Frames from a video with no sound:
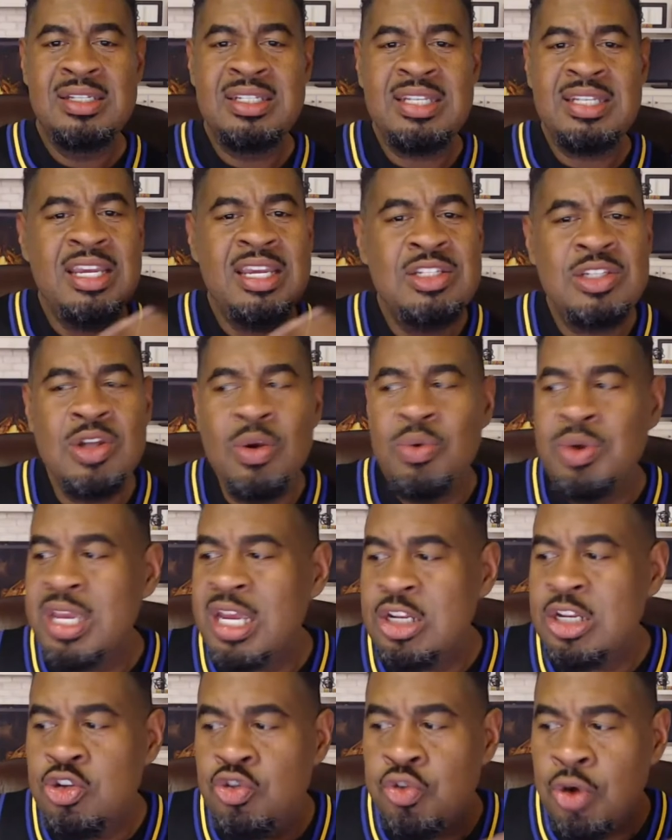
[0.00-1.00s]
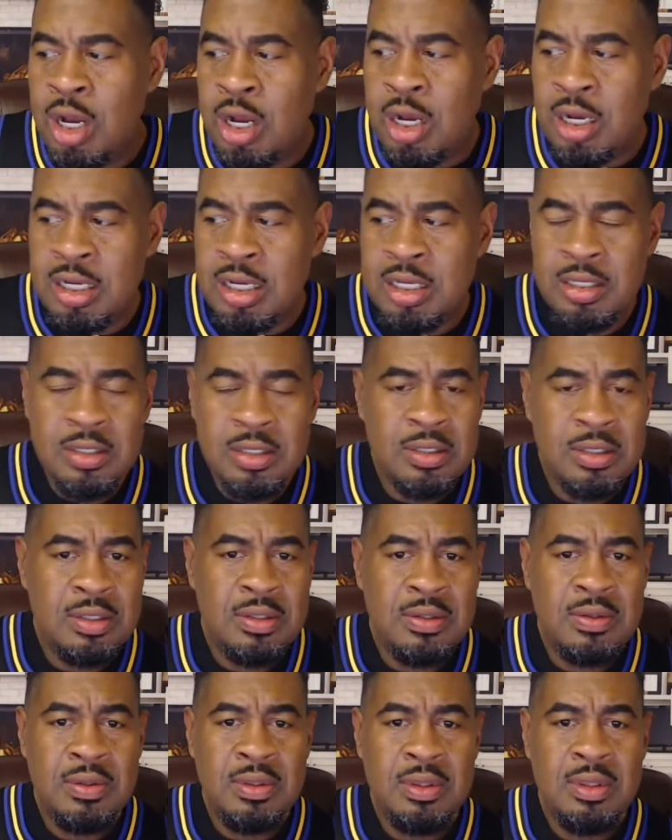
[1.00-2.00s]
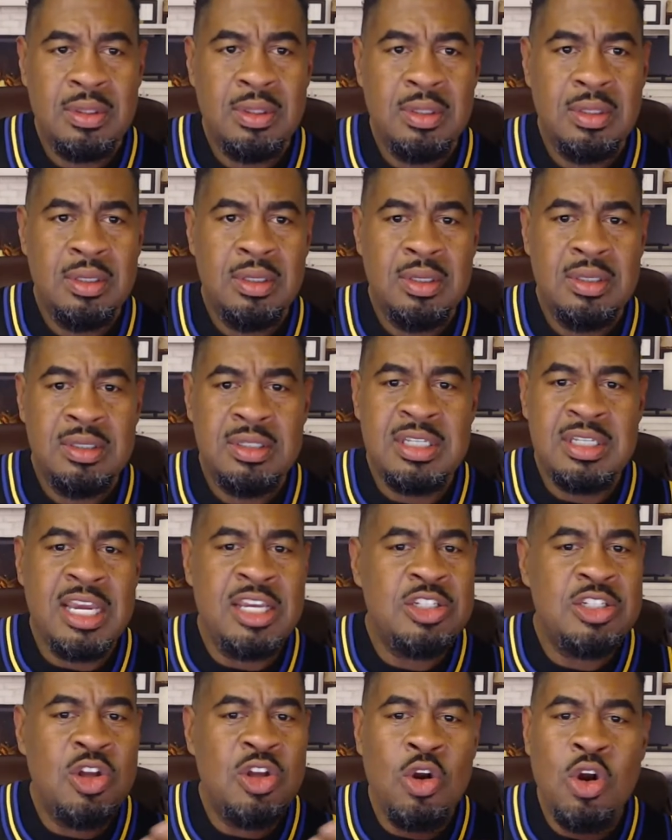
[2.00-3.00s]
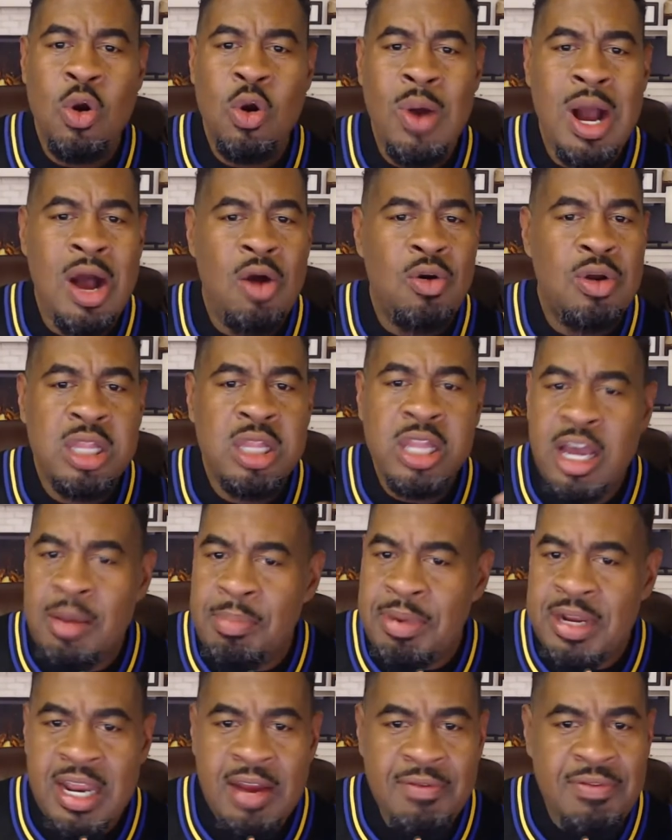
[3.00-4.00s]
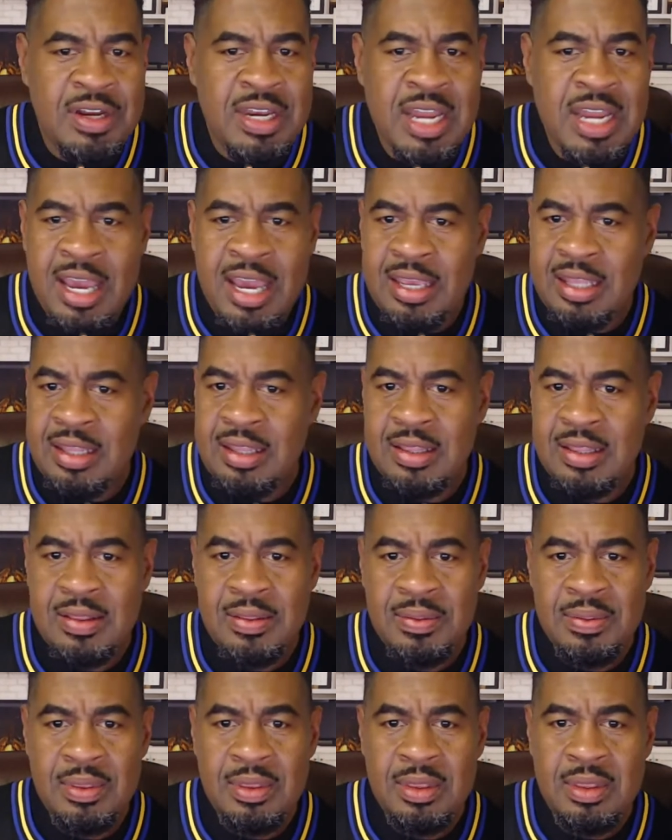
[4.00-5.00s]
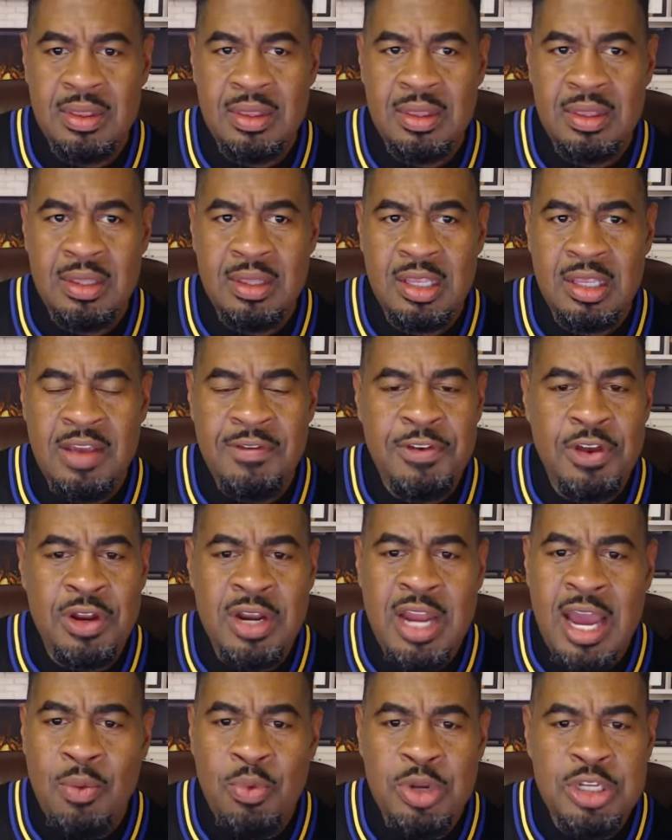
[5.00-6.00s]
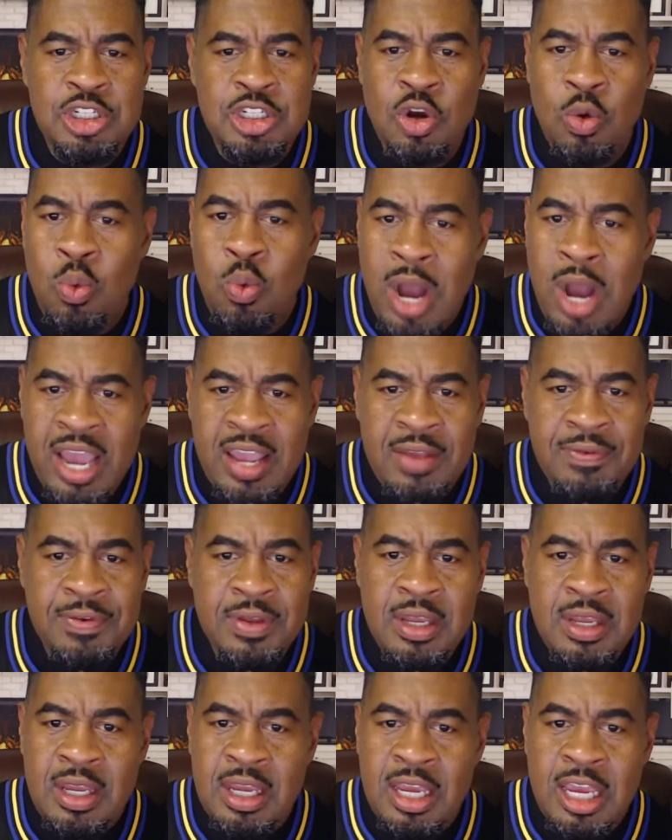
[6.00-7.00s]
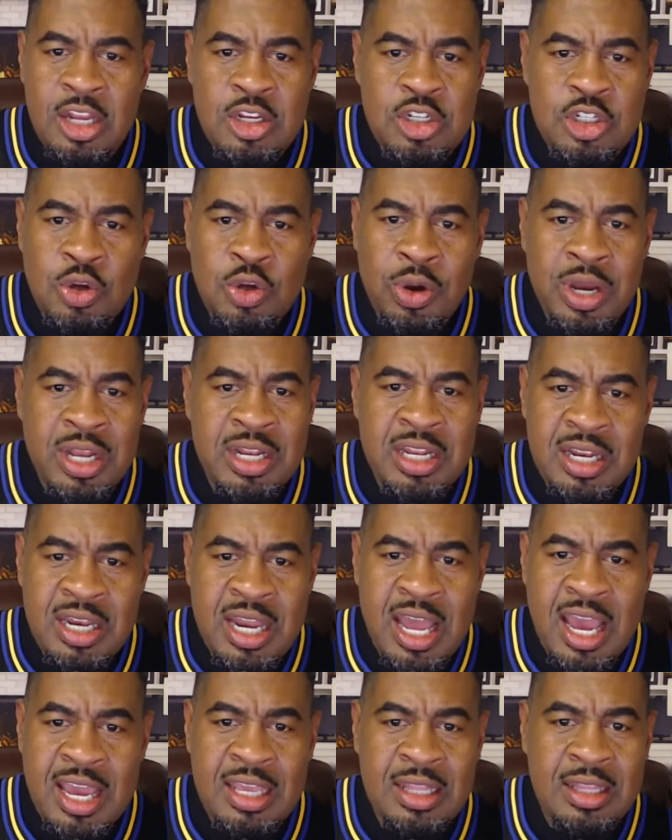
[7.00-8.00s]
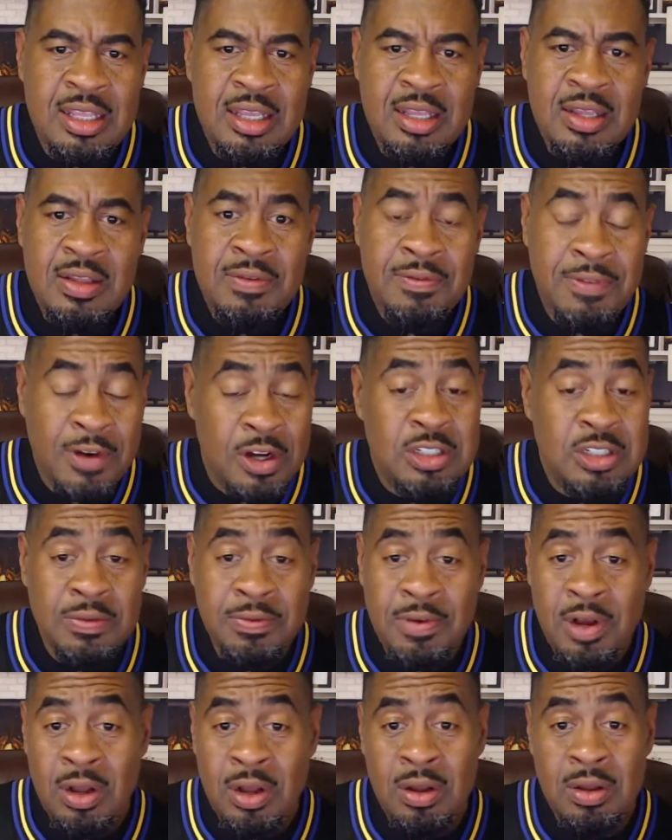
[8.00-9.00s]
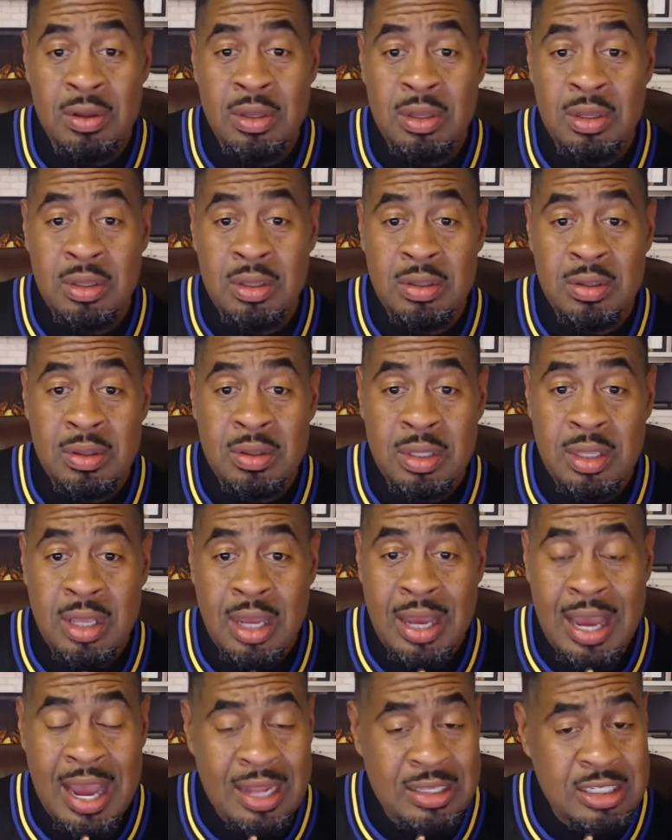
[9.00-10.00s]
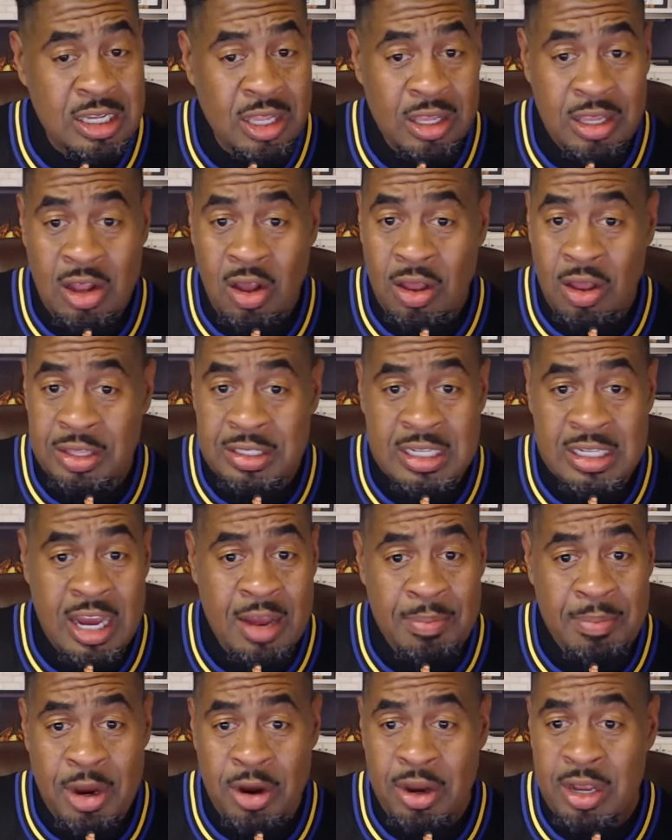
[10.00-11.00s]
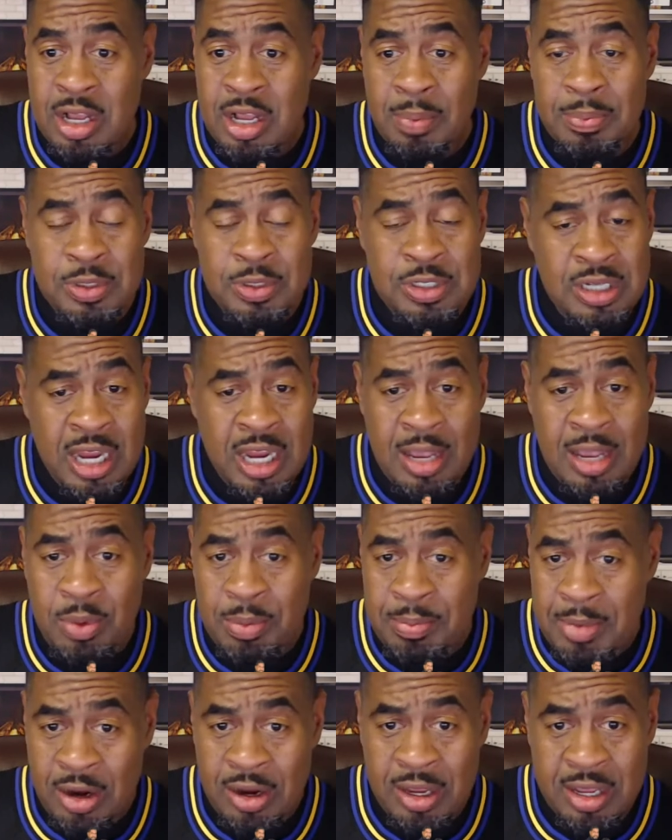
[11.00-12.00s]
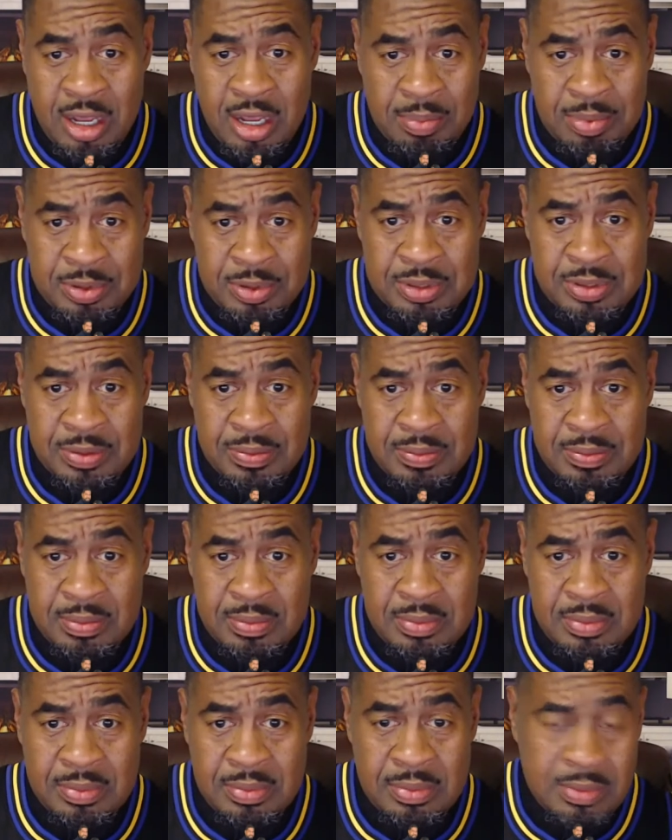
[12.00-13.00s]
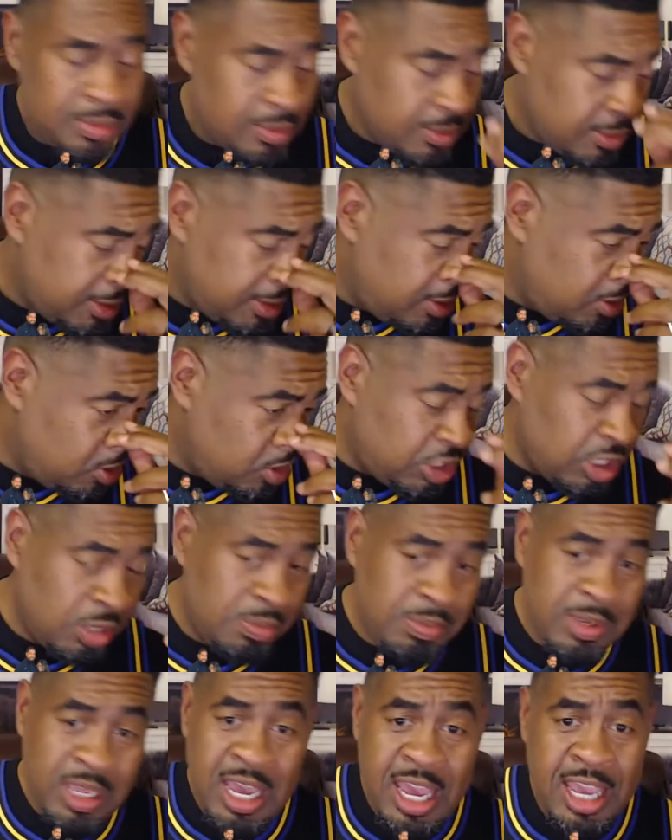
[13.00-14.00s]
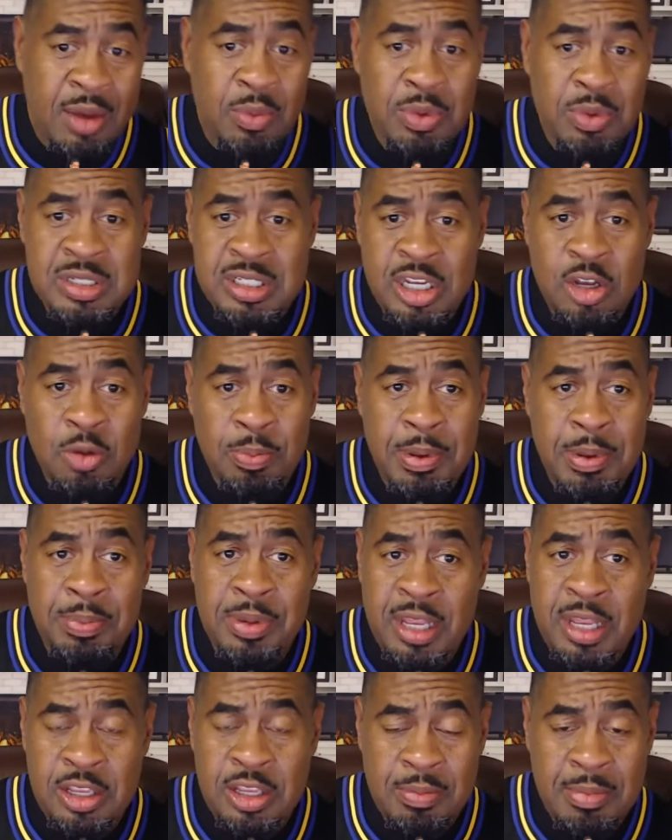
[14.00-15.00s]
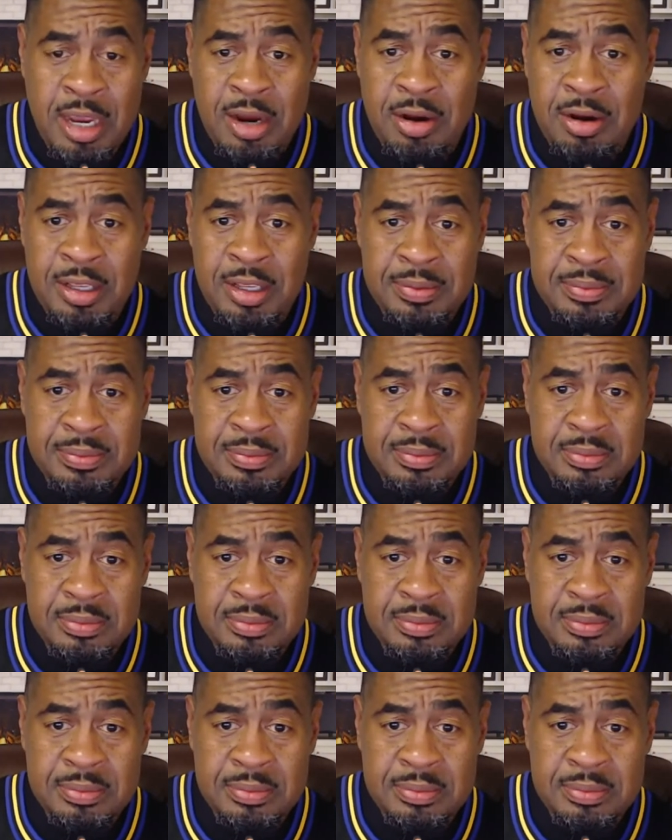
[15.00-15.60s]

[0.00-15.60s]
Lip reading: Saints don't get drunk. Saints don't go out clubbing every night. If you're not with your wife enjoying the night, first of all, I tell you all the time, married couples should hang with married couples. You shouldn't be hanging with single people in your marriage.